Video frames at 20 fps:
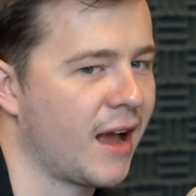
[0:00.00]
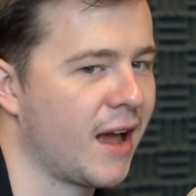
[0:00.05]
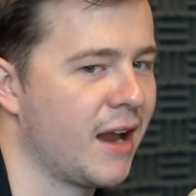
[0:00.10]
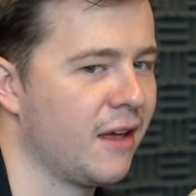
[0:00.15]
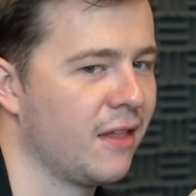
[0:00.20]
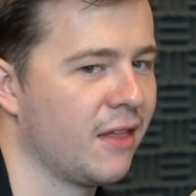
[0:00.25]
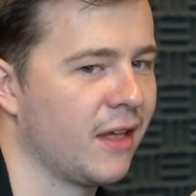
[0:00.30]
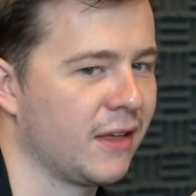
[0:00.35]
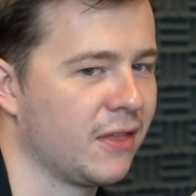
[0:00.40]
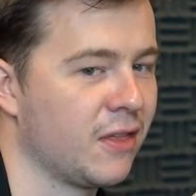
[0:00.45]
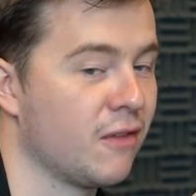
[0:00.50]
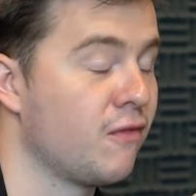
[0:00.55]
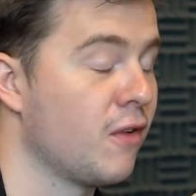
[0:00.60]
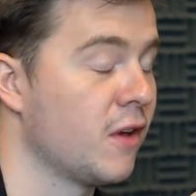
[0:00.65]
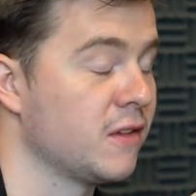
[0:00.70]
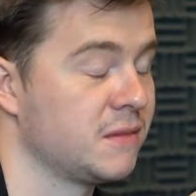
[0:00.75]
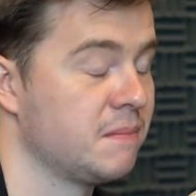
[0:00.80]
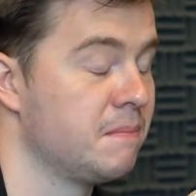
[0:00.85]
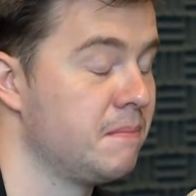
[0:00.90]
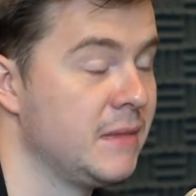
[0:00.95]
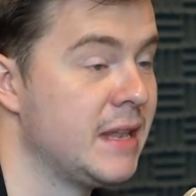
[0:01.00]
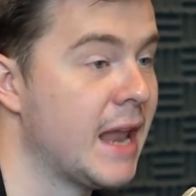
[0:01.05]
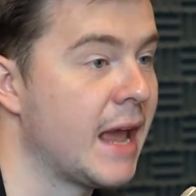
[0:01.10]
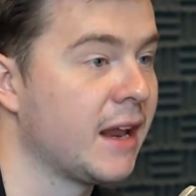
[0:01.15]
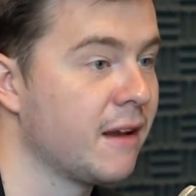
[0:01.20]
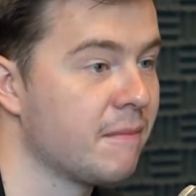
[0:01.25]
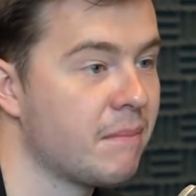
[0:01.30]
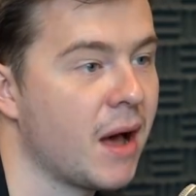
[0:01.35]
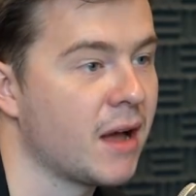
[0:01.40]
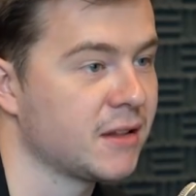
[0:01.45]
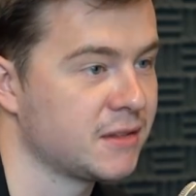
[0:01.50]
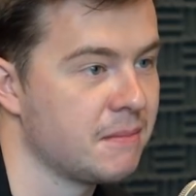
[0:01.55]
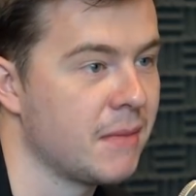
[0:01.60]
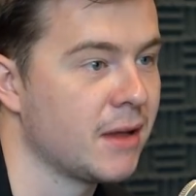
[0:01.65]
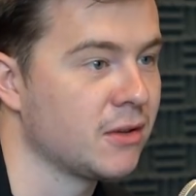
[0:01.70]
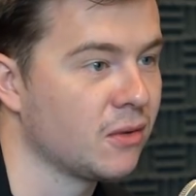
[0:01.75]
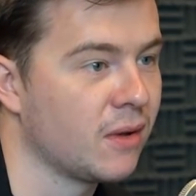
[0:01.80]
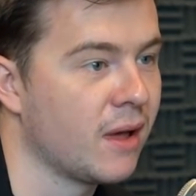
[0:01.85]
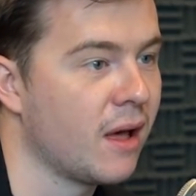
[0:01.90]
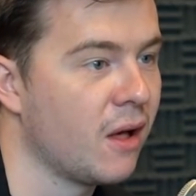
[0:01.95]
of like the first negative parts of
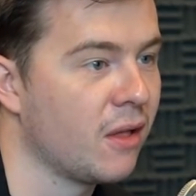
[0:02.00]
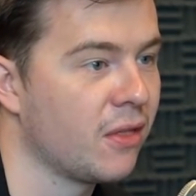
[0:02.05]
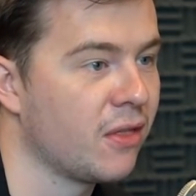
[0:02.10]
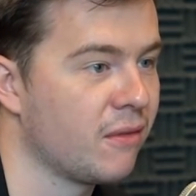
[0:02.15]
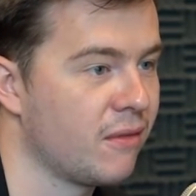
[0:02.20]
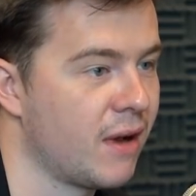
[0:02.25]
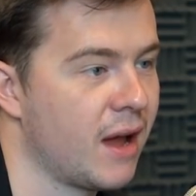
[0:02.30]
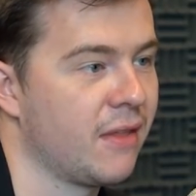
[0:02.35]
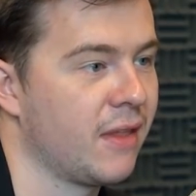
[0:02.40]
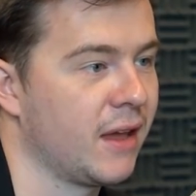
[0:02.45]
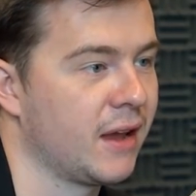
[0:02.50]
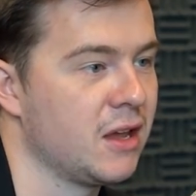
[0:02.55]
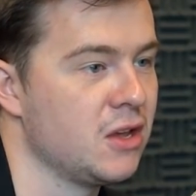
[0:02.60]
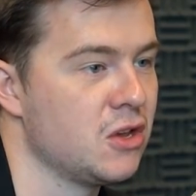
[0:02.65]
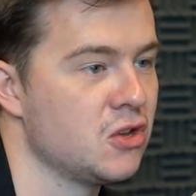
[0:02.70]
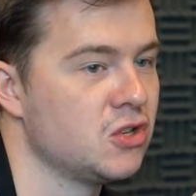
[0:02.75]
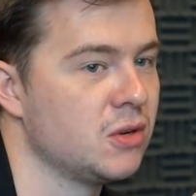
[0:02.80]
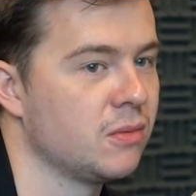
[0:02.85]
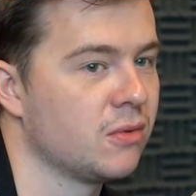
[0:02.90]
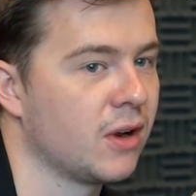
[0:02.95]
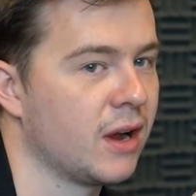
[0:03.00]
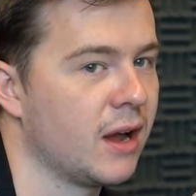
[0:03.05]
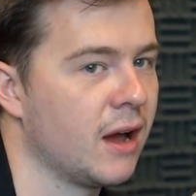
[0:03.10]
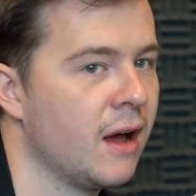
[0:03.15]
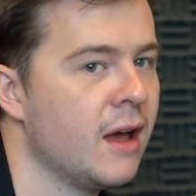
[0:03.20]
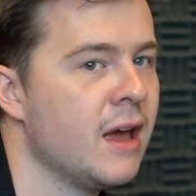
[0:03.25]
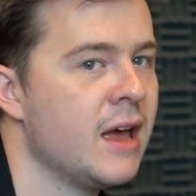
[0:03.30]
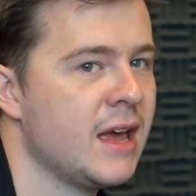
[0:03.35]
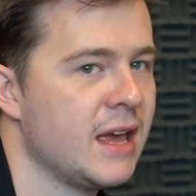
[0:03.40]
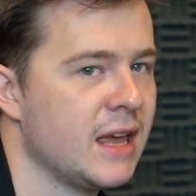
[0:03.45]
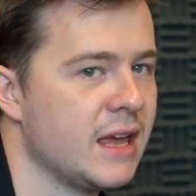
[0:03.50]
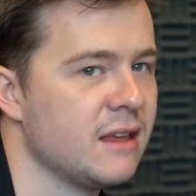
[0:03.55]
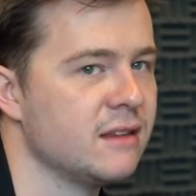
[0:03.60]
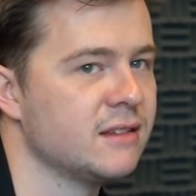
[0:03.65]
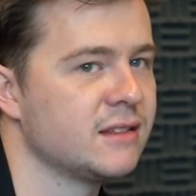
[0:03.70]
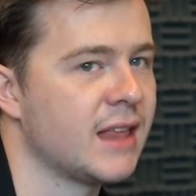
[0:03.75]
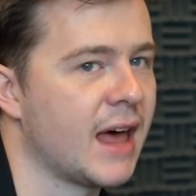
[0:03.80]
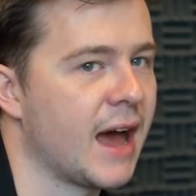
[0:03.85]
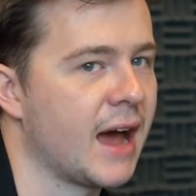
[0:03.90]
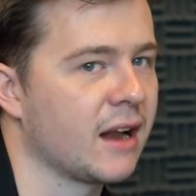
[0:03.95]
mental health around like a YouTube career
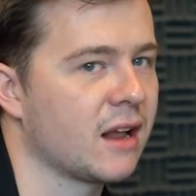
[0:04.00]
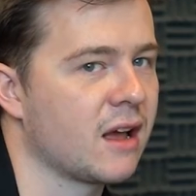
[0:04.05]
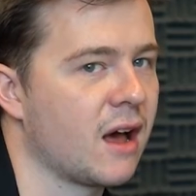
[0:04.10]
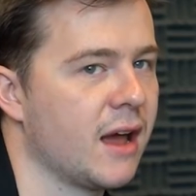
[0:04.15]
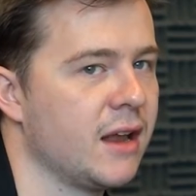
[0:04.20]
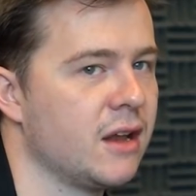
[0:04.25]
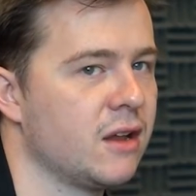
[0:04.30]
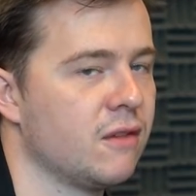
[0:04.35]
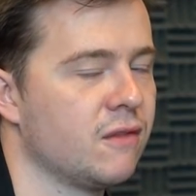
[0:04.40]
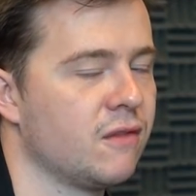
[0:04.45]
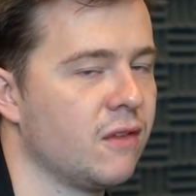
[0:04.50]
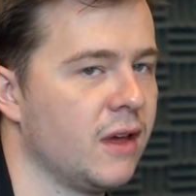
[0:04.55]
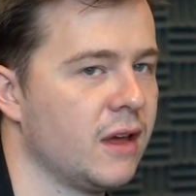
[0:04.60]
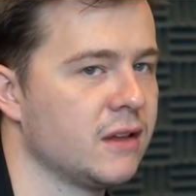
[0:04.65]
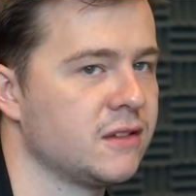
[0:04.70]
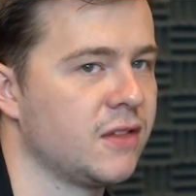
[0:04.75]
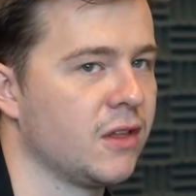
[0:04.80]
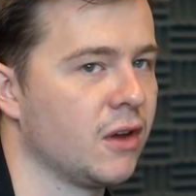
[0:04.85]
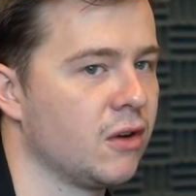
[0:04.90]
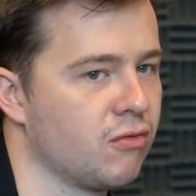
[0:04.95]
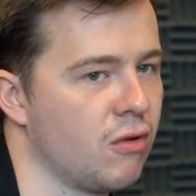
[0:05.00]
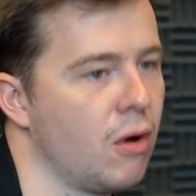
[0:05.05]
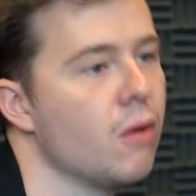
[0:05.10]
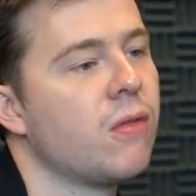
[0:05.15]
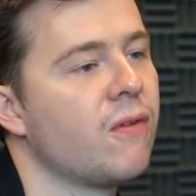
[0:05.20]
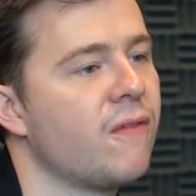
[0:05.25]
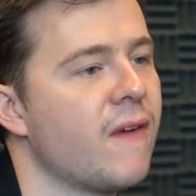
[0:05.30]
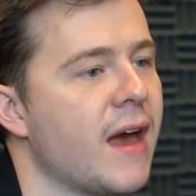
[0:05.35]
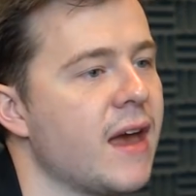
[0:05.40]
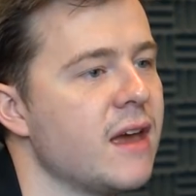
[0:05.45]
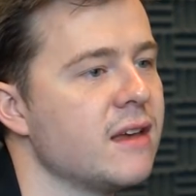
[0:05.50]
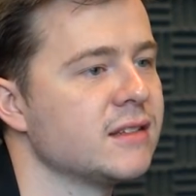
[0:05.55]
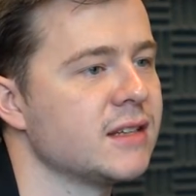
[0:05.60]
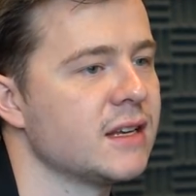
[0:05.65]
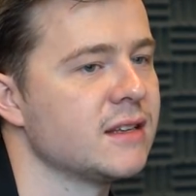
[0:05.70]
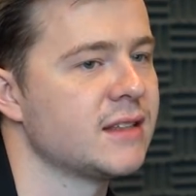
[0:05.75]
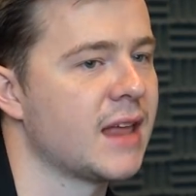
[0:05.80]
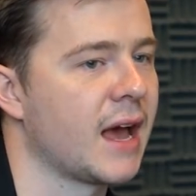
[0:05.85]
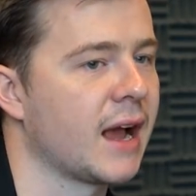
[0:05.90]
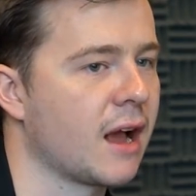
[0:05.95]
is that kind of, it's the growth phase.
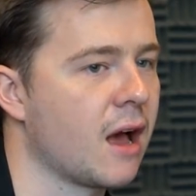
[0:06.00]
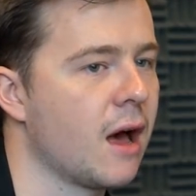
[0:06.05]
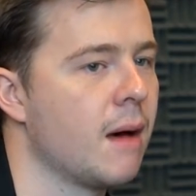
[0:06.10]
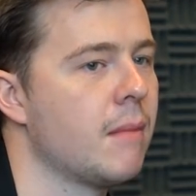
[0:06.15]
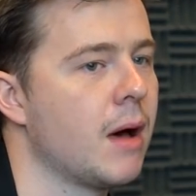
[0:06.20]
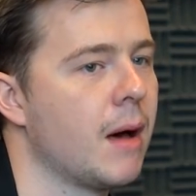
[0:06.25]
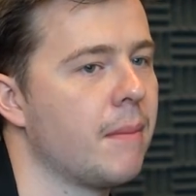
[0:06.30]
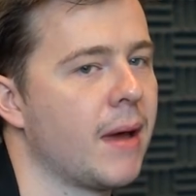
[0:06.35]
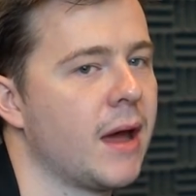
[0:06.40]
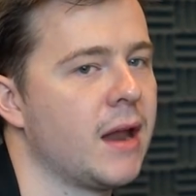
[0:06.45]
It's that come up.